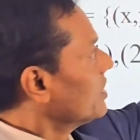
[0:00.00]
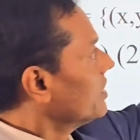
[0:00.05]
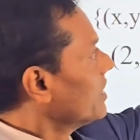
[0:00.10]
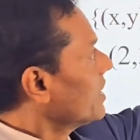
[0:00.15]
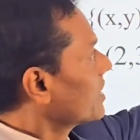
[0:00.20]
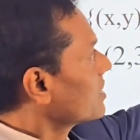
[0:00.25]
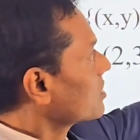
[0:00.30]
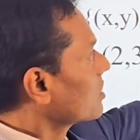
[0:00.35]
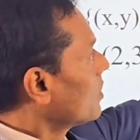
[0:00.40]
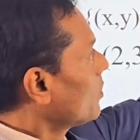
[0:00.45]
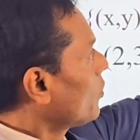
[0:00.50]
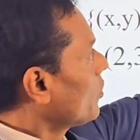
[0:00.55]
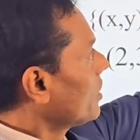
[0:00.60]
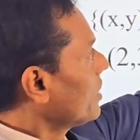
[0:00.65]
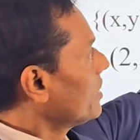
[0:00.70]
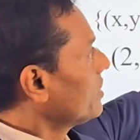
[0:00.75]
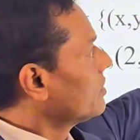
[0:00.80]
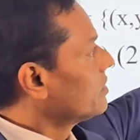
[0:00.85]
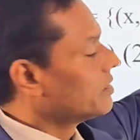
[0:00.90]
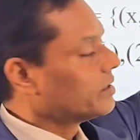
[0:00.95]
x
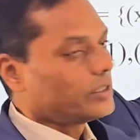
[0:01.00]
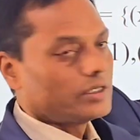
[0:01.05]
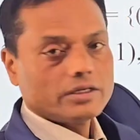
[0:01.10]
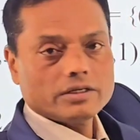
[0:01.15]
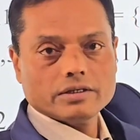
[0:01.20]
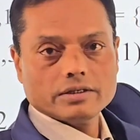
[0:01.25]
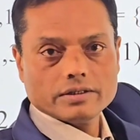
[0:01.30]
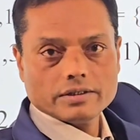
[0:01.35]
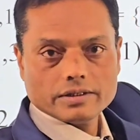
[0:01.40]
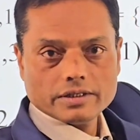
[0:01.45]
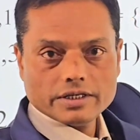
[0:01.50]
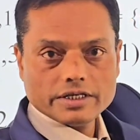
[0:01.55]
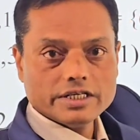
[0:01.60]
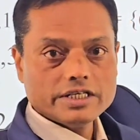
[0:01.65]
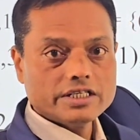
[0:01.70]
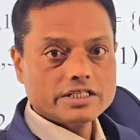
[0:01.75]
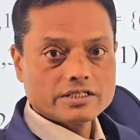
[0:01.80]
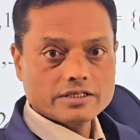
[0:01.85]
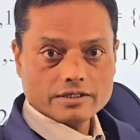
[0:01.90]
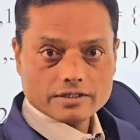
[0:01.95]
component
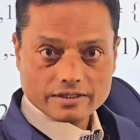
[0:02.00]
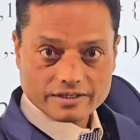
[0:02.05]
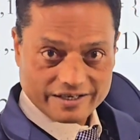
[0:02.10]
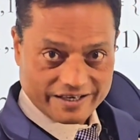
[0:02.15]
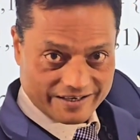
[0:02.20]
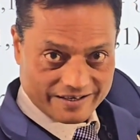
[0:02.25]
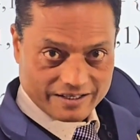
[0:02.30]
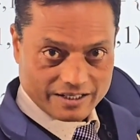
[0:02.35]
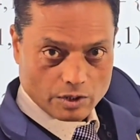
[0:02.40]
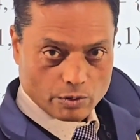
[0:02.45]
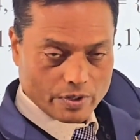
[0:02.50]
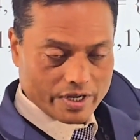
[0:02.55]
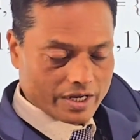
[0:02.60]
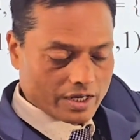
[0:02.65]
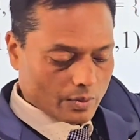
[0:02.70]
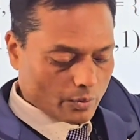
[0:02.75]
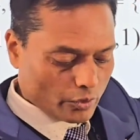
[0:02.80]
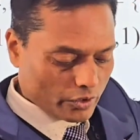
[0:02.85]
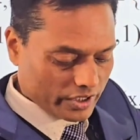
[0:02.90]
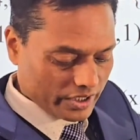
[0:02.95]
is greater than y
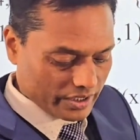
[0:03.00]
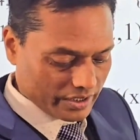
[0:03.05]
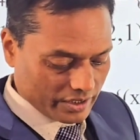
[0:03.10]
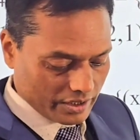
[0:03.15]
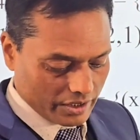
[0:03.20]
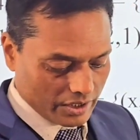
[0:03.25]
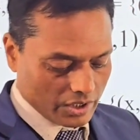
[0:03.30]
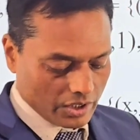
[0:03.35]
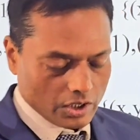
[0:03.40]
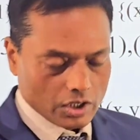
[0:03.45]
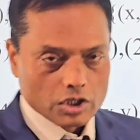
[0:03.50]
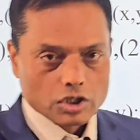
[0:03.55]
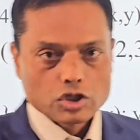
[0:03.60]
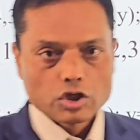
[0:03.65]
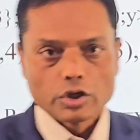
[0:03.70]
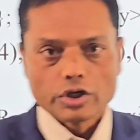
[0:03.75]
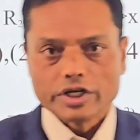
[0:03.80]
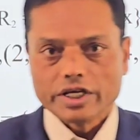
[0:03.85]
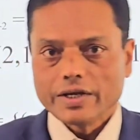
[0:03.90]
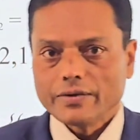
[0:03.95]
component.
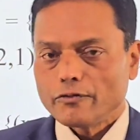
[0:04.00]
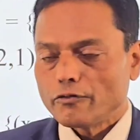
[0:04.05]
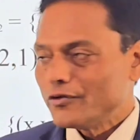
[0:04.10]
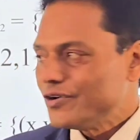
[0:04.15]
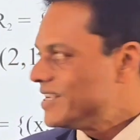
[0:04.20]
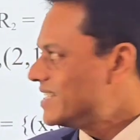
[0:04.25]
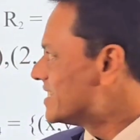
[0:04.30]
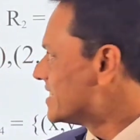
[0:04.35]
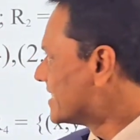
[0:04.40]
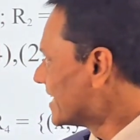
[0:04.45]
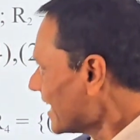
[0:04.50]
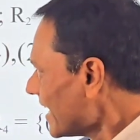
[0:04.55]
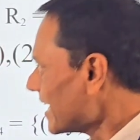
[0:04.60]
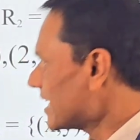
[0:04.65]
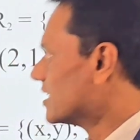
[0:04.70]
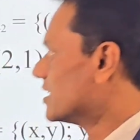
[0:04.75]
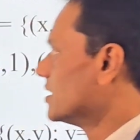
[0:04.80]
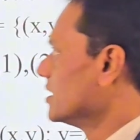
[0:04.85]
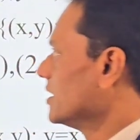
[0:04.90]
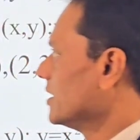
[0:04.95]
So if we
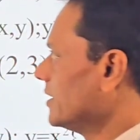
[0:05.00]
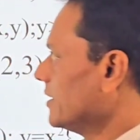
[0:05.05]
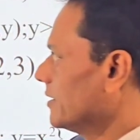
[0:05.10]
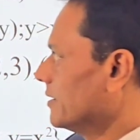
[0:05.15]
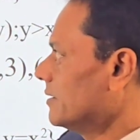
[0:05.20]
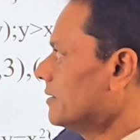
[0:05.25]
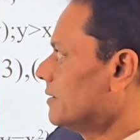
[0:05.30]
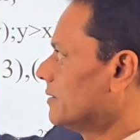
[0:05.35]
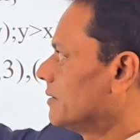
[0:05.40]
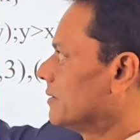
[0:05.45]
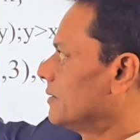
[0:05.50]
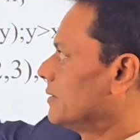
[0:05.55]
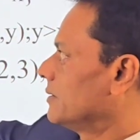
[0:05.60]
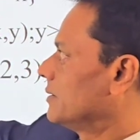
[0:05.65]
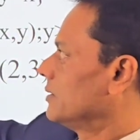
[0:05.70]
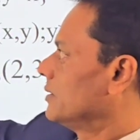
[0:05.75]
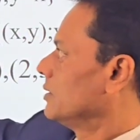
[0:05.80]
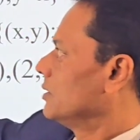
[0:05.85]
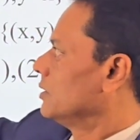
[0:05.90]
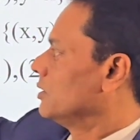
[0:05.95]
select here
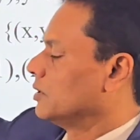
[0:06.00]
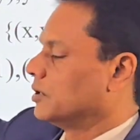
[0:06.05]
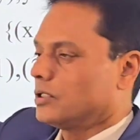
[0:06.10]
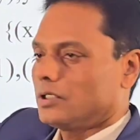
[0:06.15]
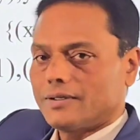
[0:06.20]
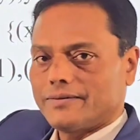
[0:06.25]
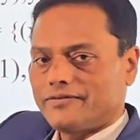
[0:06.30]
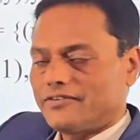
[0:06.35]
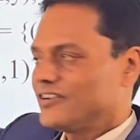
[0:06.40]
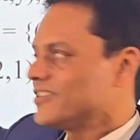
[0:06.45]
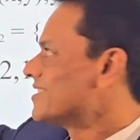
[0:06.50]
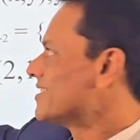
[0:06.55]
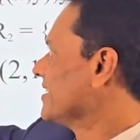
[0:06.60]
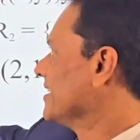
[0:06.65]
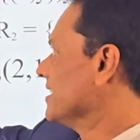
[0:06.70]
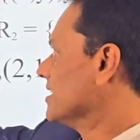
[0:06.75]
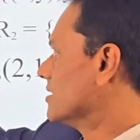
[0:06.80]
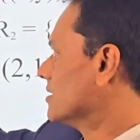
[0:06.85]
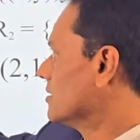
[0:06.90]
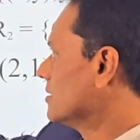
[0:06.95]
the first
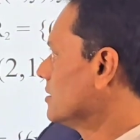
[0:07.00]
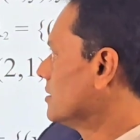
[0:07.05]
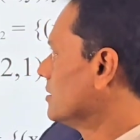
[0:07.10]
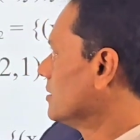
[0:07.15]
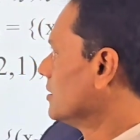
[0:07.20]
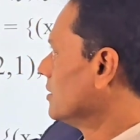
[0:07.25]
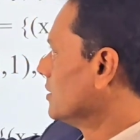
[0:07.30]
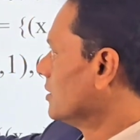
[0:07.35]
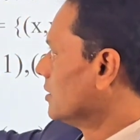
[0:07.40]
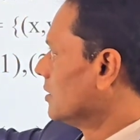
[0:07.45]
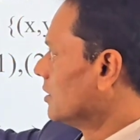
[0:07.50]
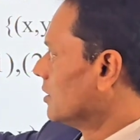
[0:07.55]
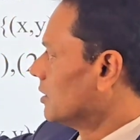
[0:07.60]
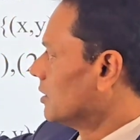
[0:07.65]
relation,